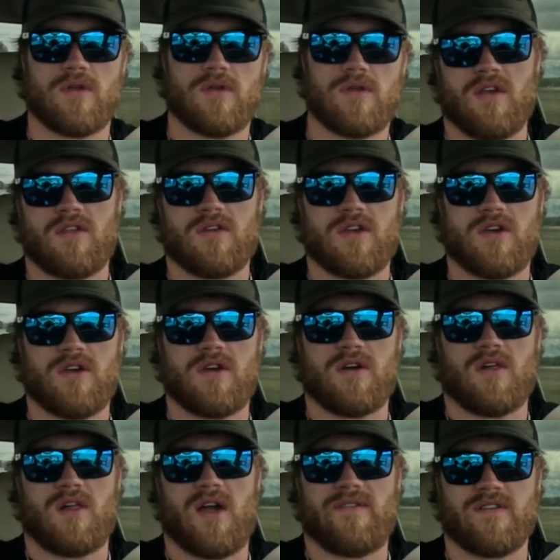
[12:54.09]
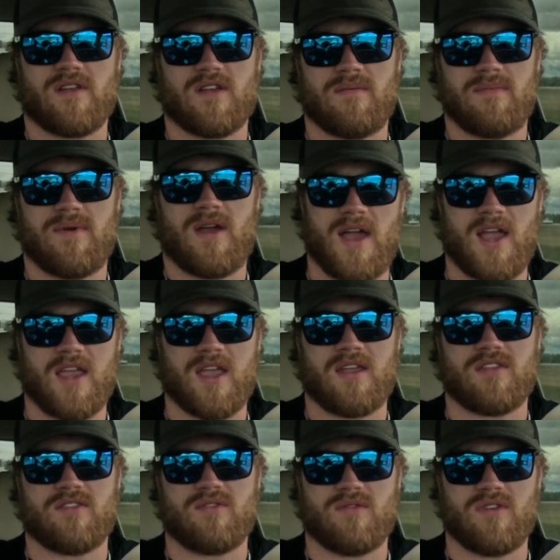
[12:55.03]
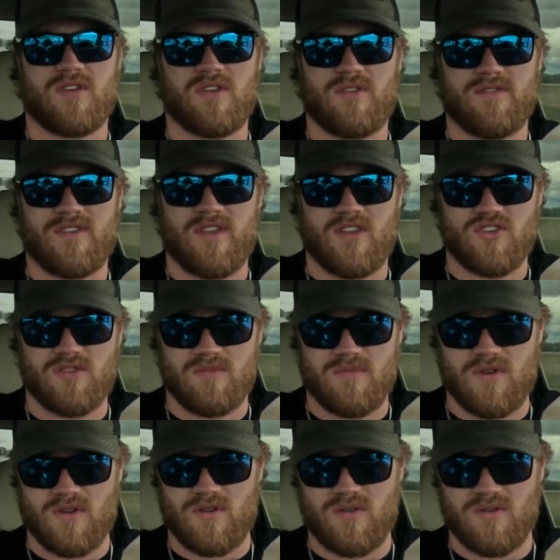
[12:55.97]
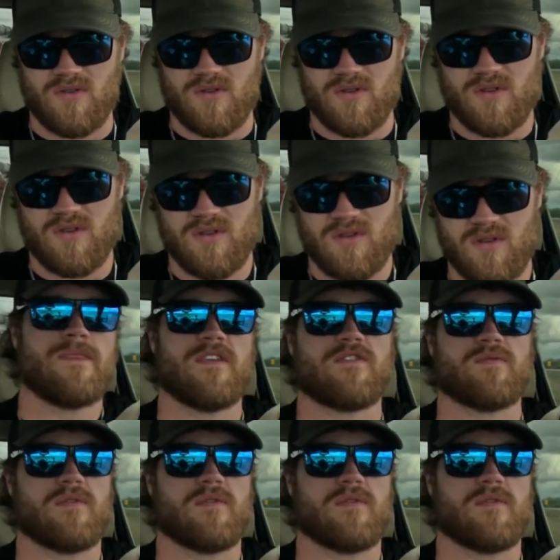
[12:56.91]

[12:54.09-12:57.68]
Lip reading: Another hill, have it come back into reduced engine mode.